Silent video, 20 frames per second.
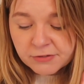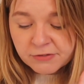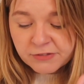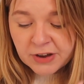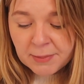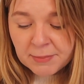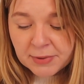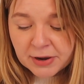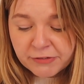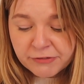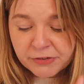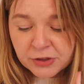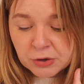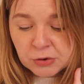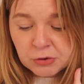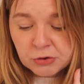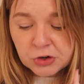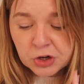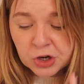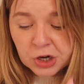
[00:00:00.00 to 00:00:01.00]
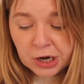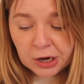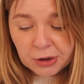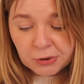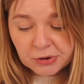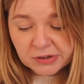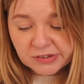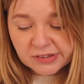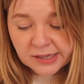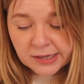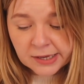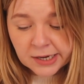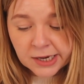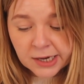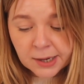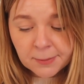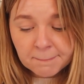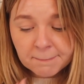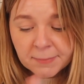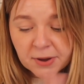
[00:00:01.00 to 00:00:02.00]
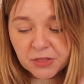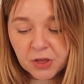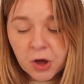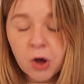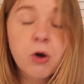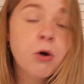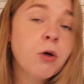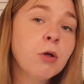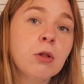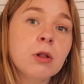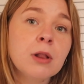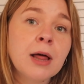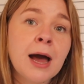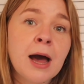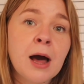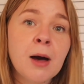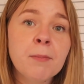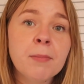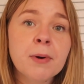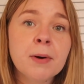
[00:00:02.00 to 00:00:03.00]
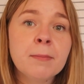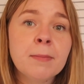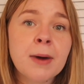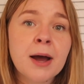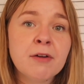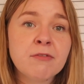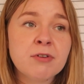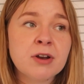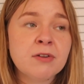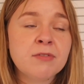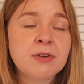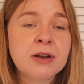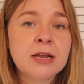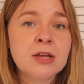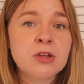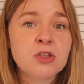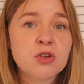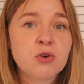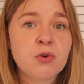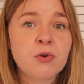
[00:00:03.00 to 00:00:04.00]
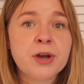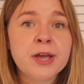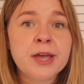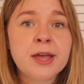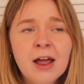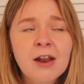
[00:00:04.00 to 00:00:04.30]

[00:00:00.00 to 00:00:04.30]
Family Feud and Lotus Eater, but the whole album I really enjoy.